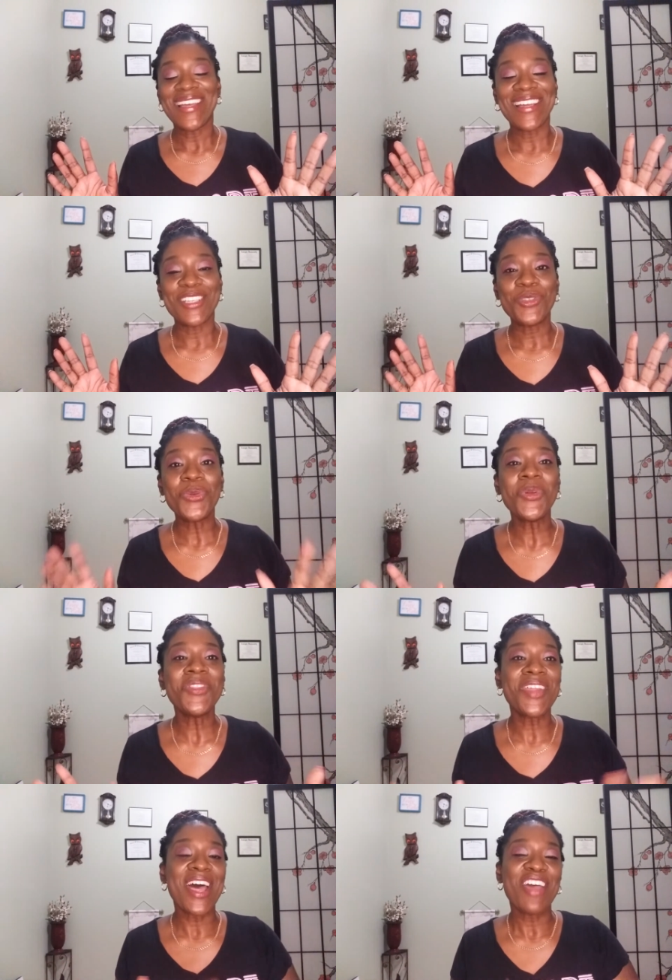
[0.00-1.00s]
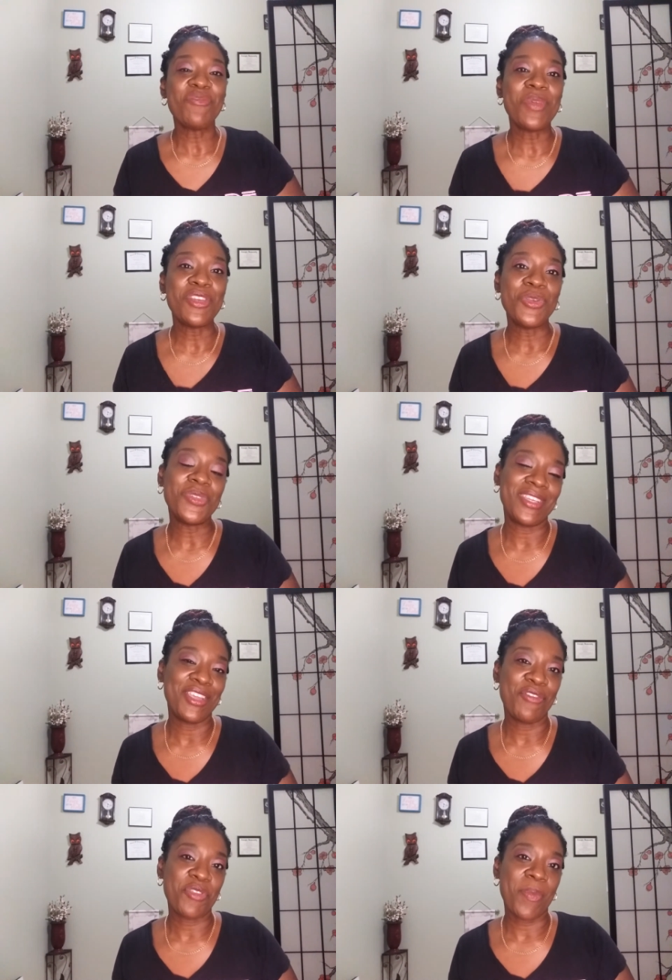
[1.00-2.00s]
A tool that I've been using
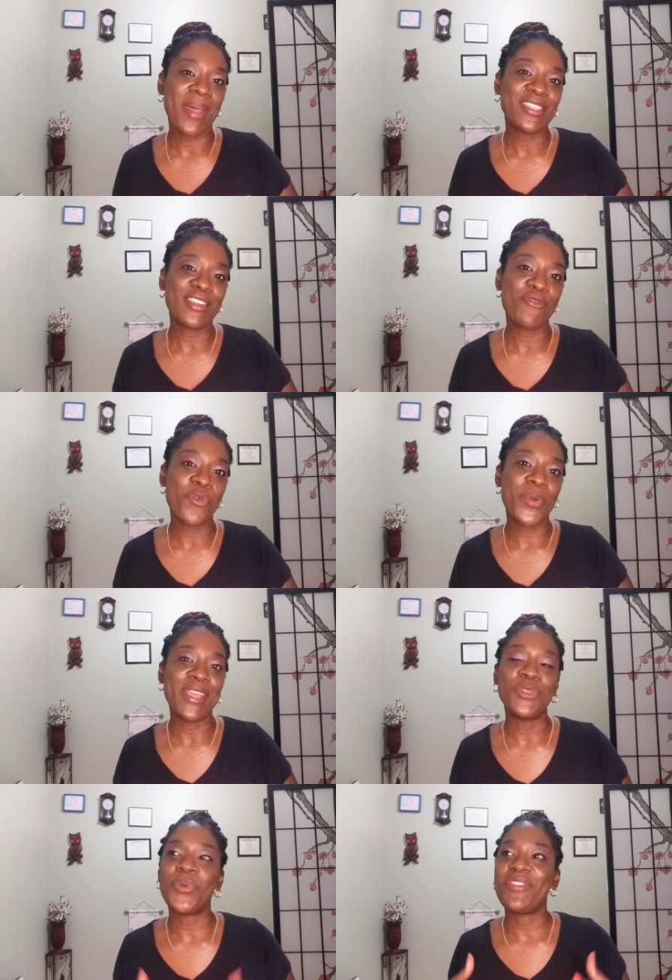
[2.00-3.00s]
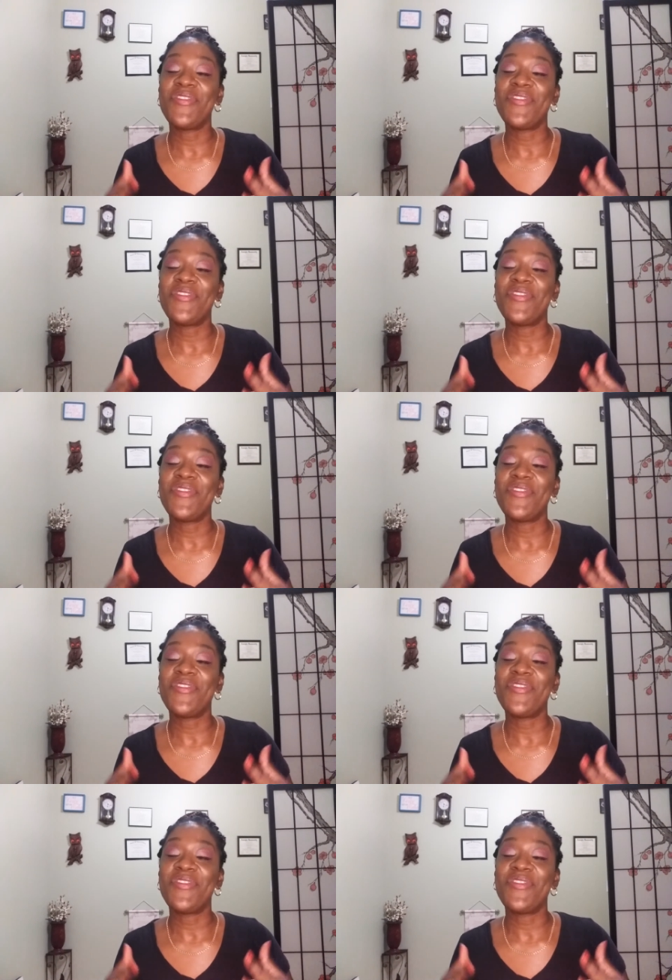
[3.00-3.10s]
here for the past several weeks with